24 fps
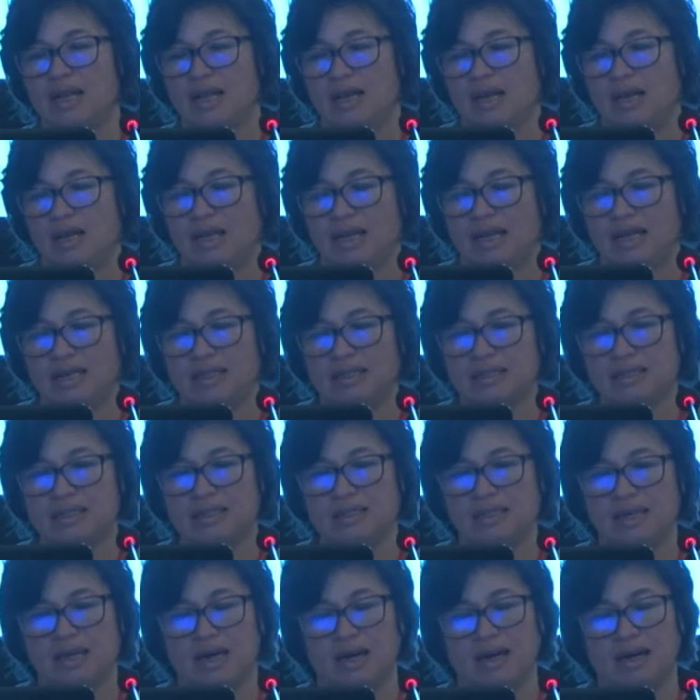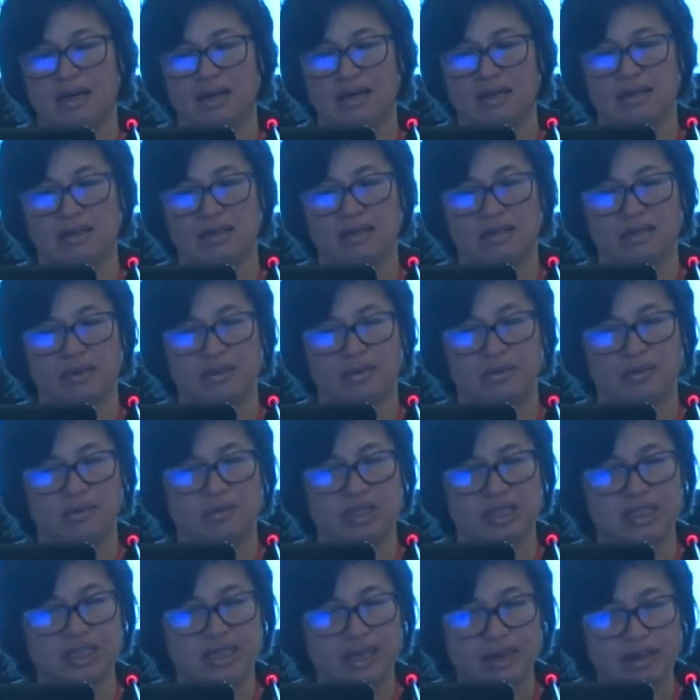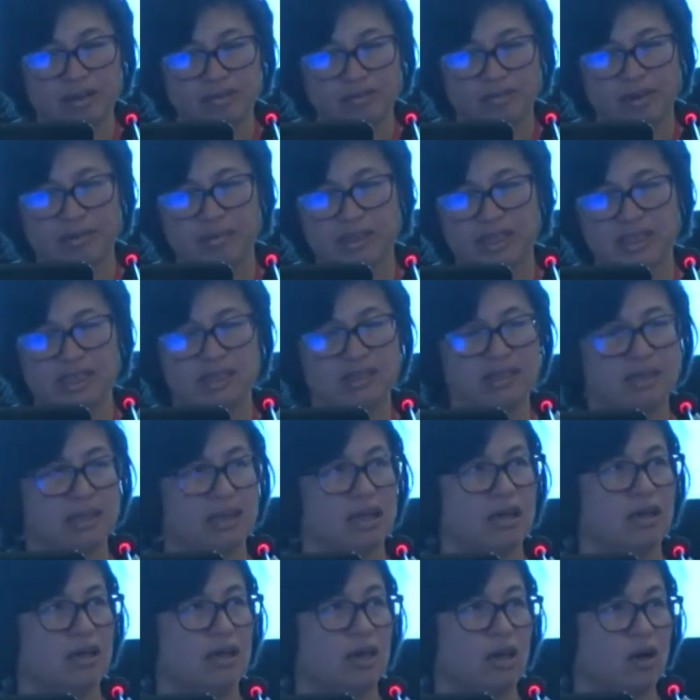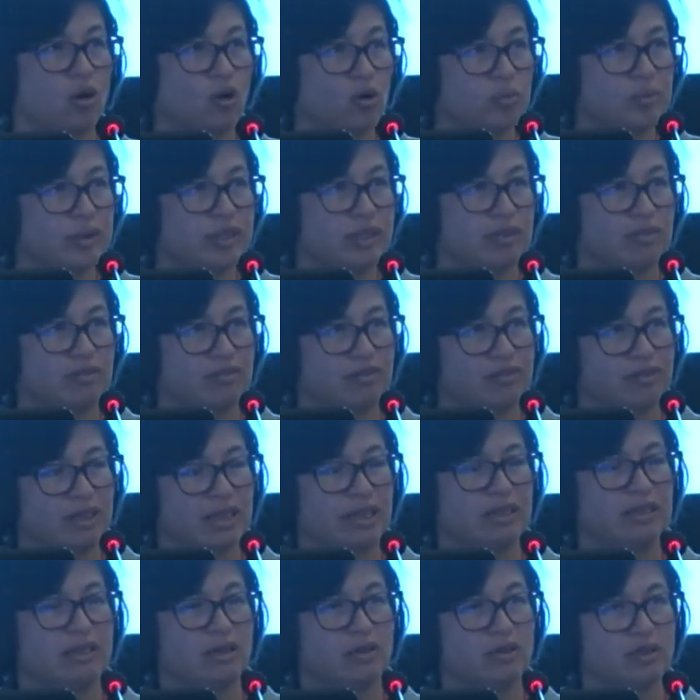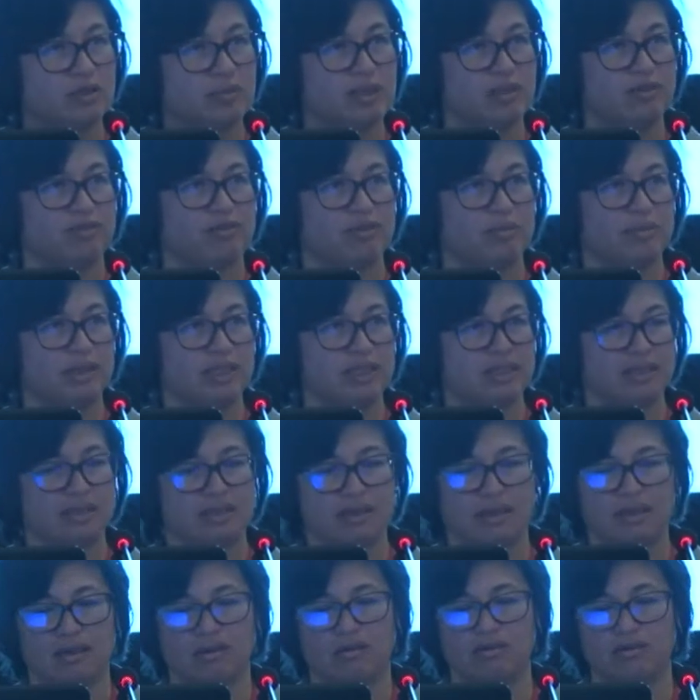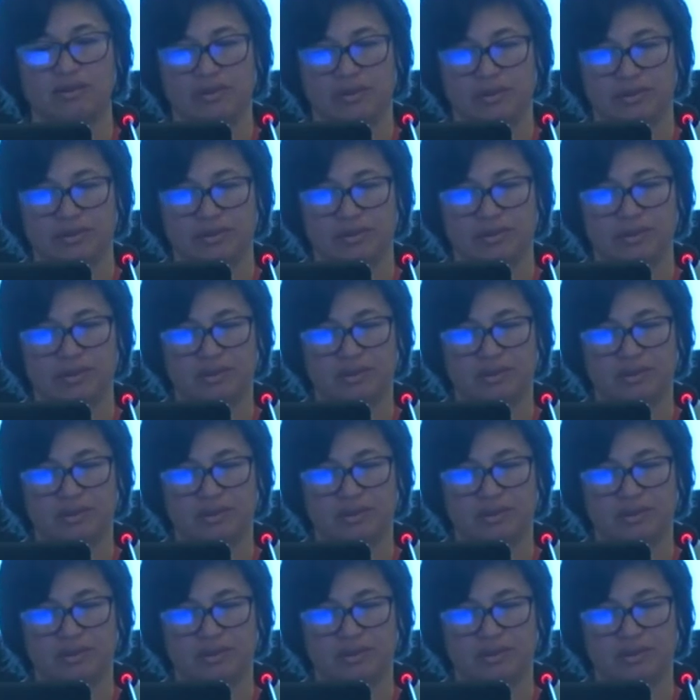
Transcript: And uh, the retail pharmacy and uh, hospital, and hospital pharmacies are concerned.